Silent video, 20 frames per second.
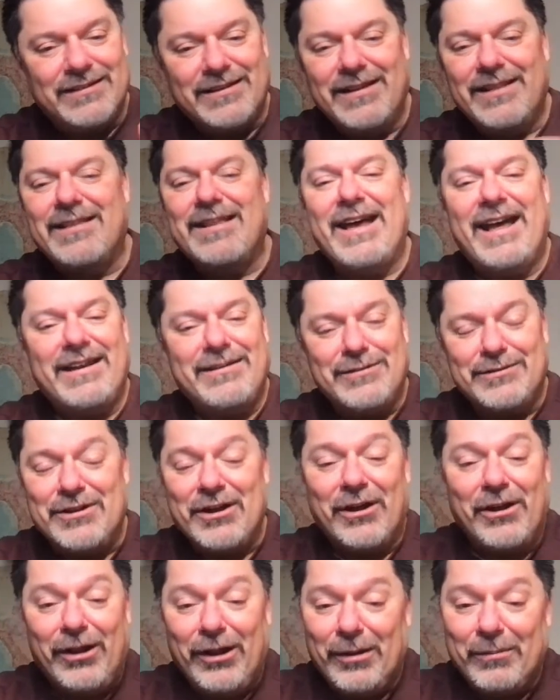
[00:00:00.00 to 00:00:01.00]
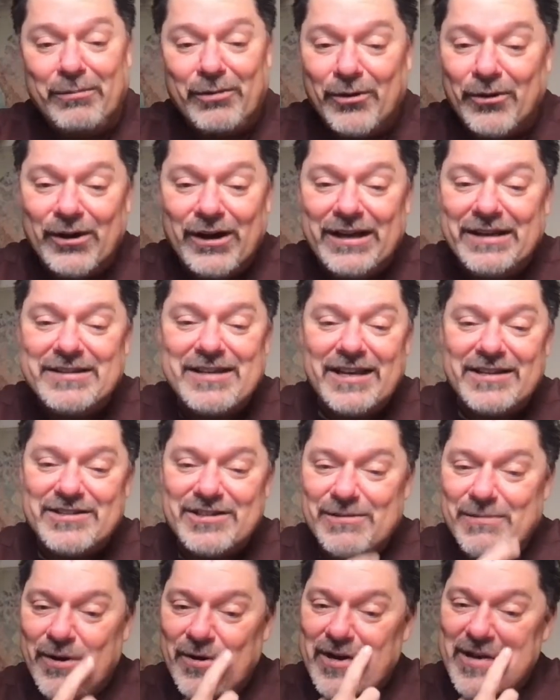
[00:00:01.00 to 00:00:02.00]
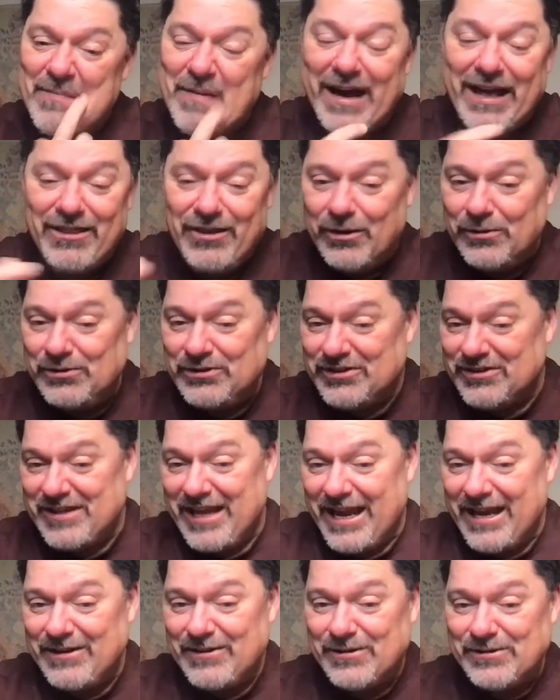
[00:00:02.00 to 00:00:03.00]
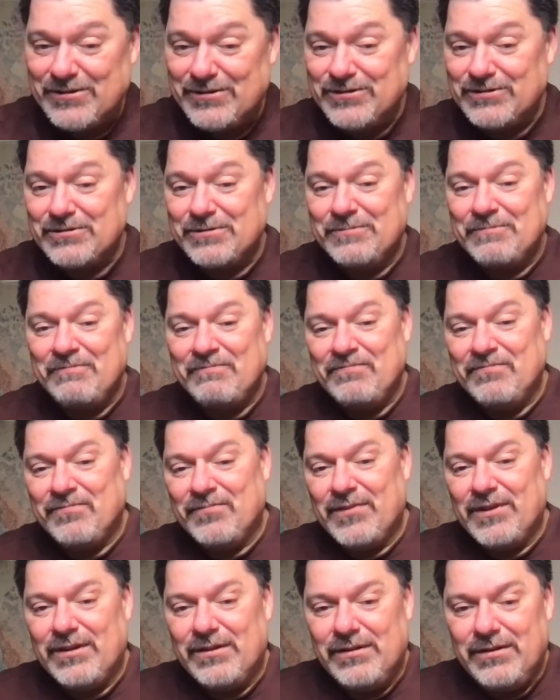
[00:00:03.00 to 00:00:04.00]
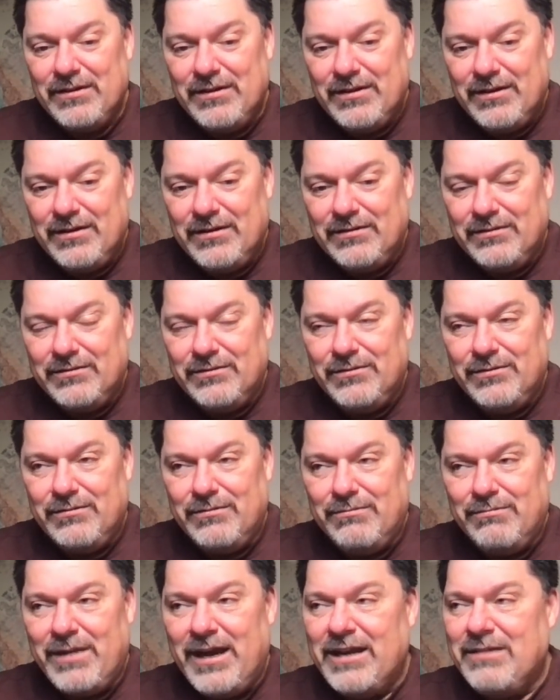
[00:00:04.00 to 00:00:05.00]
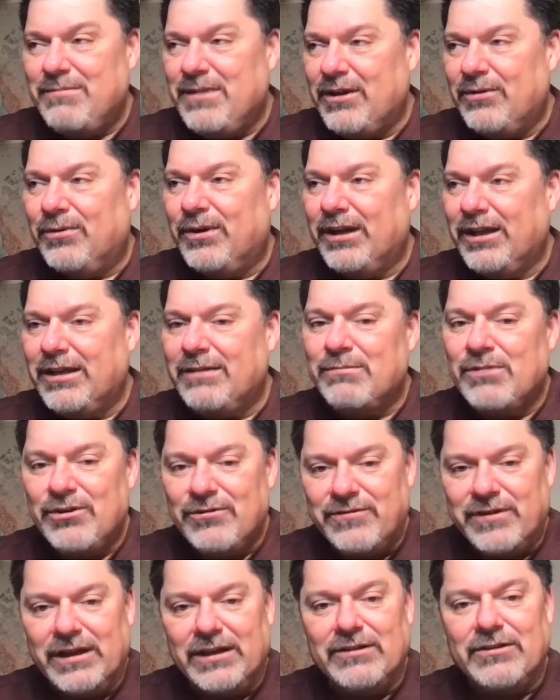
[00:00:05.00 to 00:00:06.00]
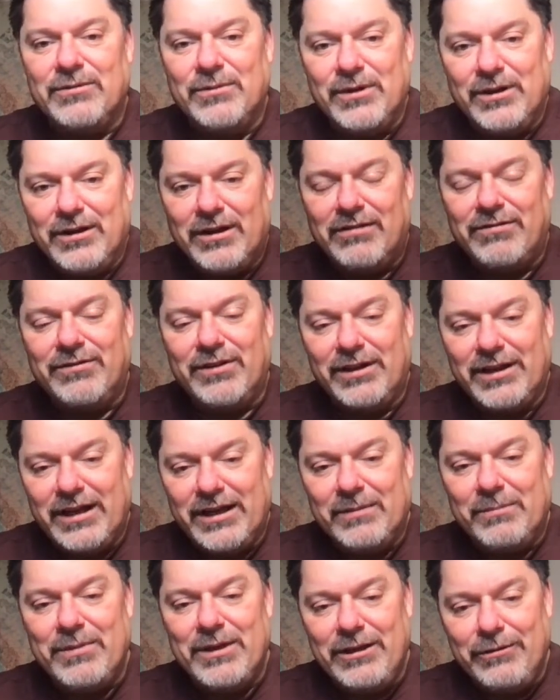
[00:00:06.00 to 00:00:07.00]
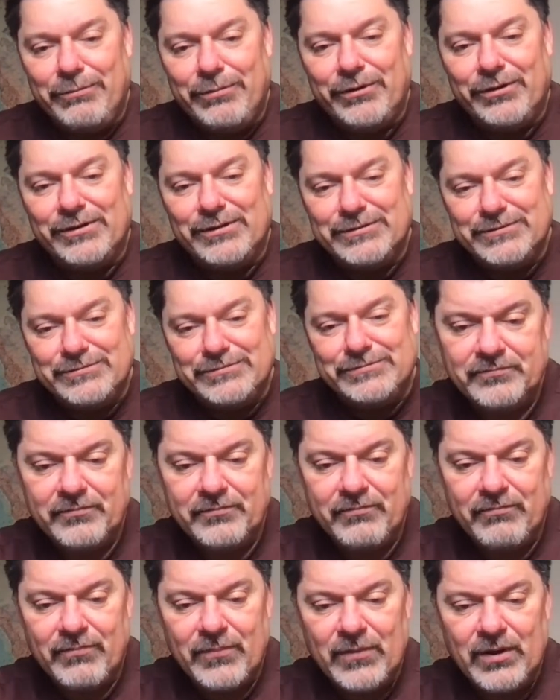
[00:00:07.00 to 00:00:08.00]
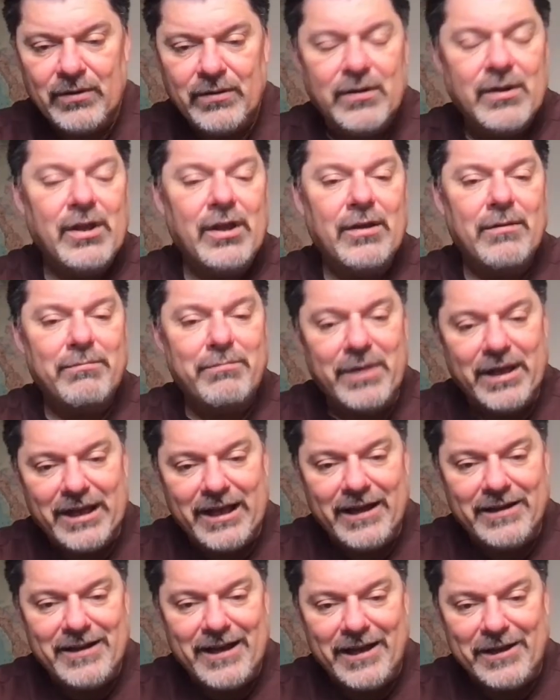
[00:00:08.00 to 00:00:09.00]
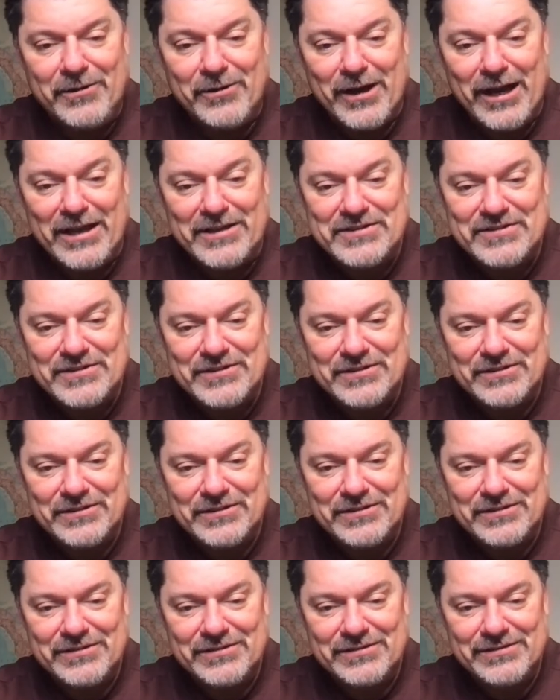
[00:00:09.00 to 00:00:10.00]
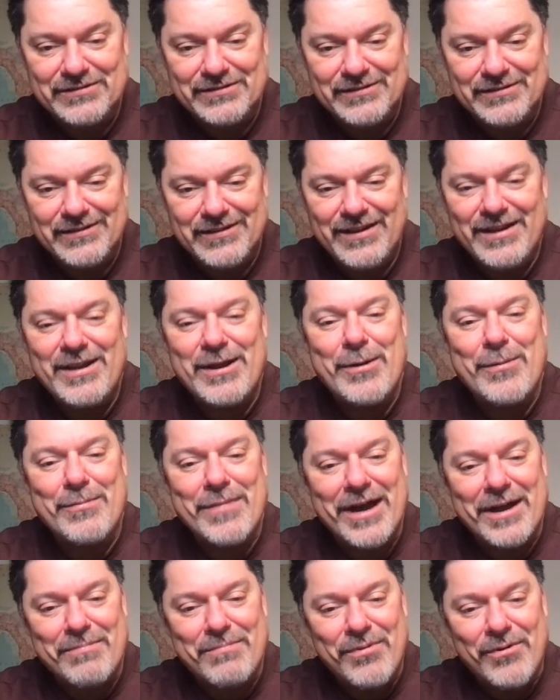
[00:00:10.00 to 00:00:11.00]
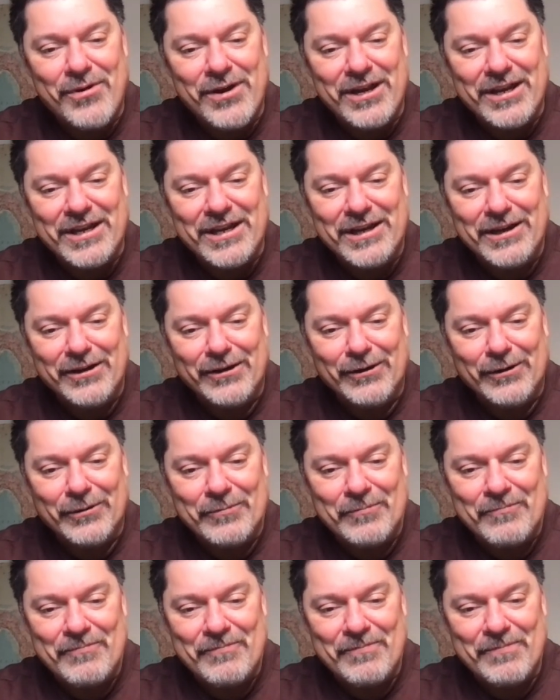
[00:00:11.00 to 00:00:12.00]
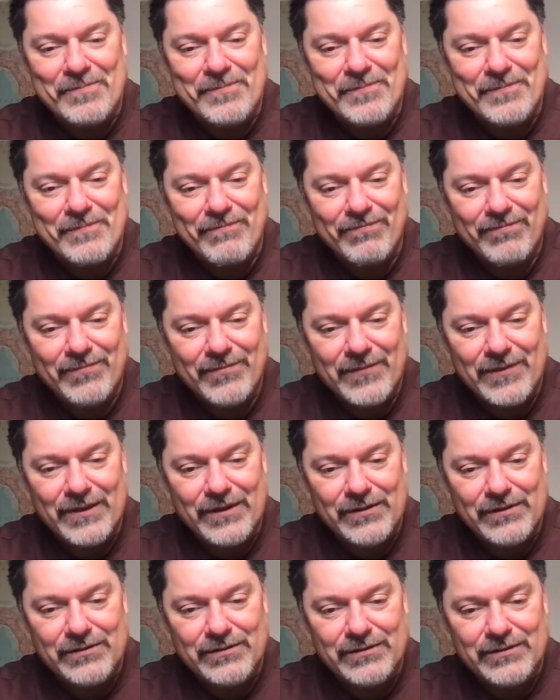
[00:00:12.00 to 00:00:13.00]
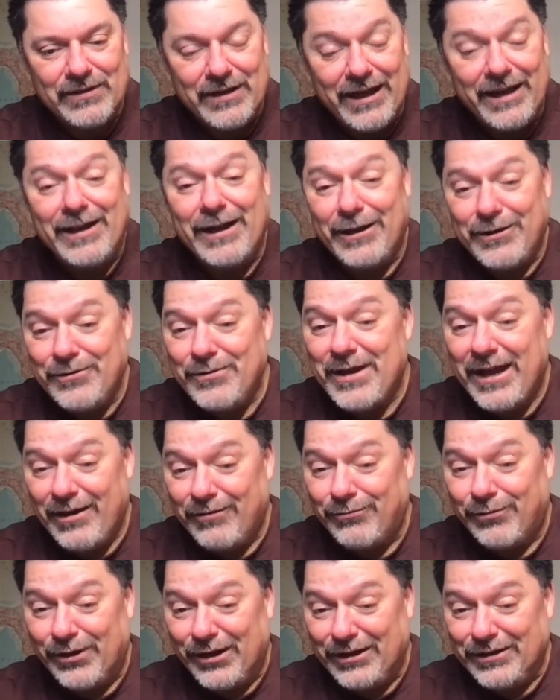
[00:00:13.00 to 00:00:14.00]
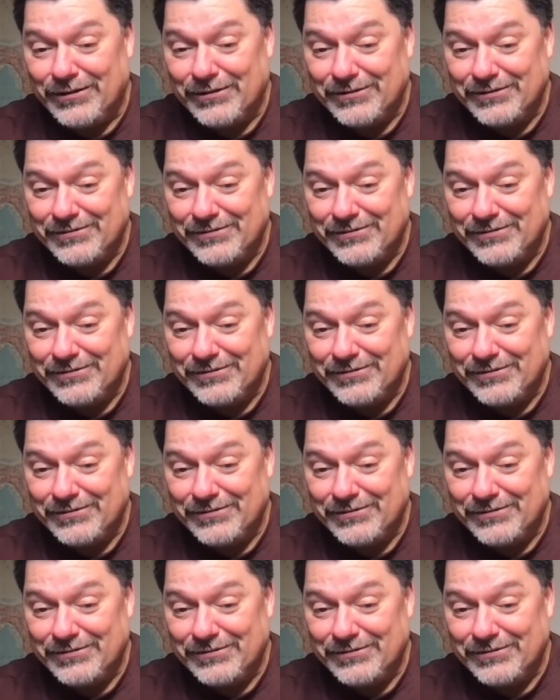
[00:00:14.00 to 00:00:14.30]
that dull, boring testimony by those standards might be really moving to an awful lot of people. But I digress. My point here, and I do have one,